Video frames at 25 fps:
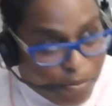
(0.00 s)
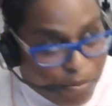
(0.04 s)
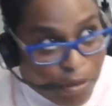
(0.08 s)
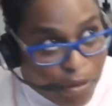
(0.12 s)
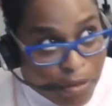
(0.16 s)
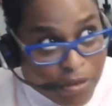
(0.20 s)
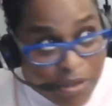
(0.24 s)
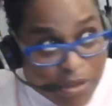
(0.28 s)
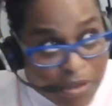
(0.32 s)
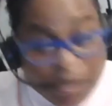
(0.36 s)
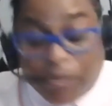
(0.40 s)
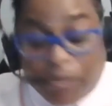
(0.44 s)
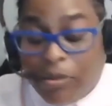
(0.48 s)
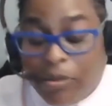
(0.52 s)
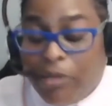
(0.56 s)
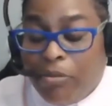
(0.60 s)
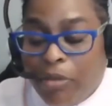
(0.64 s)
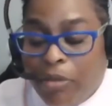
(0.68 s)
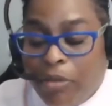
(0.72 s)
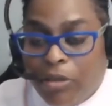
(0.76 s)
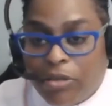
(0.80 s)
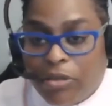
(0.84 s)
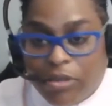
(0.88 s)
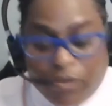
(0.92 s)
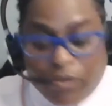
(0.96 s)
something
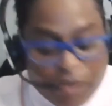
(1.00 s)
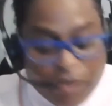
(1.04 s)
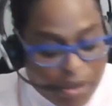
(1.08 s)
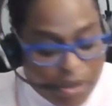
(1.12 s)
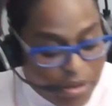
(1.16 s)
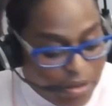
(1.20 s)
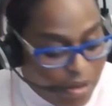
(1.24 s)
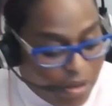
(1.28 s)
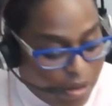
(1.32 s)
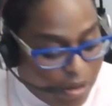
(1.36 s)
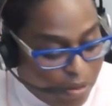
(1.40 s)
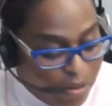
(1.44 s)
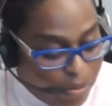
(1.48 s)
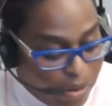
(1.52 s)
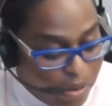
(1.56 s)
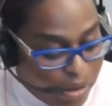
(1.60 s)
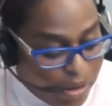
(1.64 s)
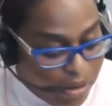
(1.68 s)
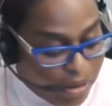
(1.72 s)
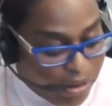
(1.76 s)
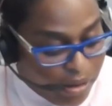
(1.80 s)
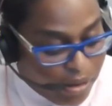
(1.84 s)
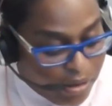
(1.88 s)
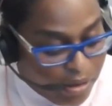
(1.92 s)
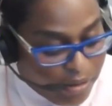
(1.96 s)
most of us are
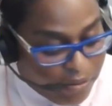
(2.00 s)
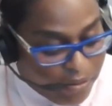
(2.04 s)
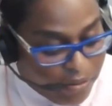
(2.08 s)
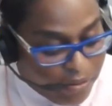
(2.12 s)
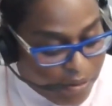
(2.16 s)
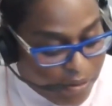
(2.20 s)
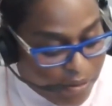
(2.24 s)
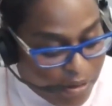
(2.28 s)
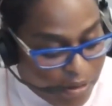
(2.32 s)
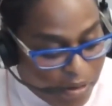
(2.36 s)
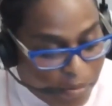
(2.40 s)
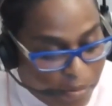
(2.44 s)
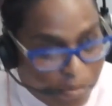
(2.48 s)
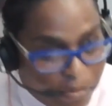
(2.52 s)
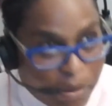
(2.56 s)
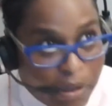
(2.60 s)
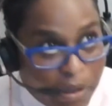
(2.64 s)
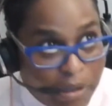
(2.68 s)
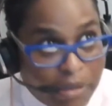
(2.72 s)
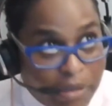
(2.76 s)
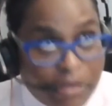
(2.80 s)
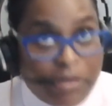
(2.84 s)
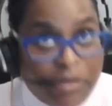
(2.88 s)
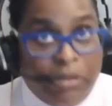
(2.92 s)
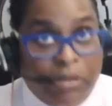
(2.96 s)
aware of,
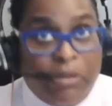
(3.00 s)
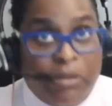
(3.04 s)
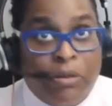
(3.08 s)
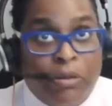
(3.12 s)
but